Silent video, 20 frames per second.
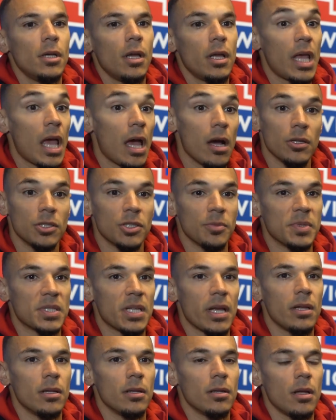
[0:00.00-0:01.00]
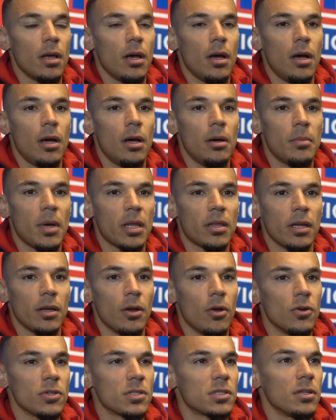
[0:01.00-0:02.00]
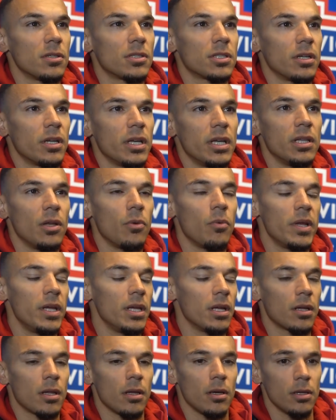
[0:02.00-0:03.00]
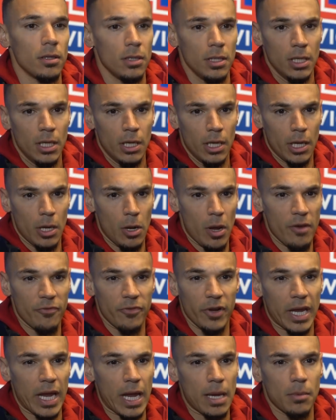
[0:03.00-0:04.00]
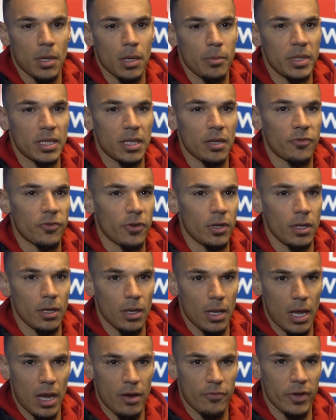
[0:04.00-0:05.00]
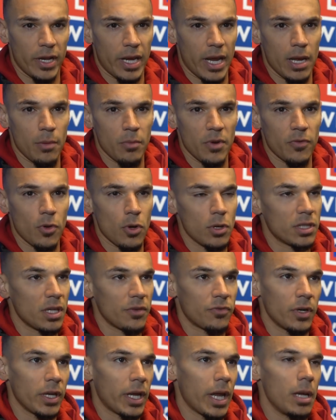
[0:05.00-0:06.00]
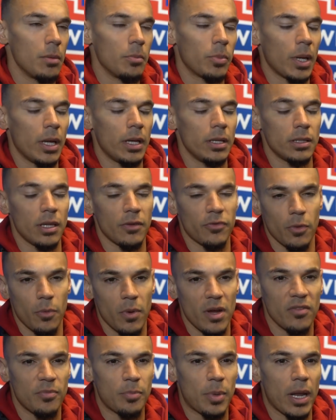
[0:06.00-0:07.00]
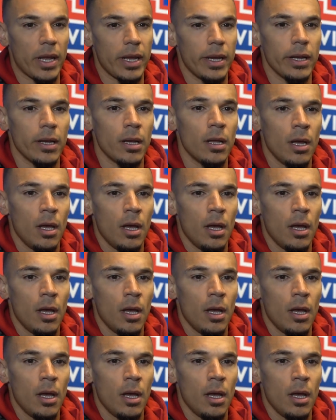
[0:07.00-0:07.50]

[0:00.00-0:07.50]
Yeah, 100%. I think Noel's touched on it in the week, but every game can be different. Every game we've got a different game plan, different way of playing.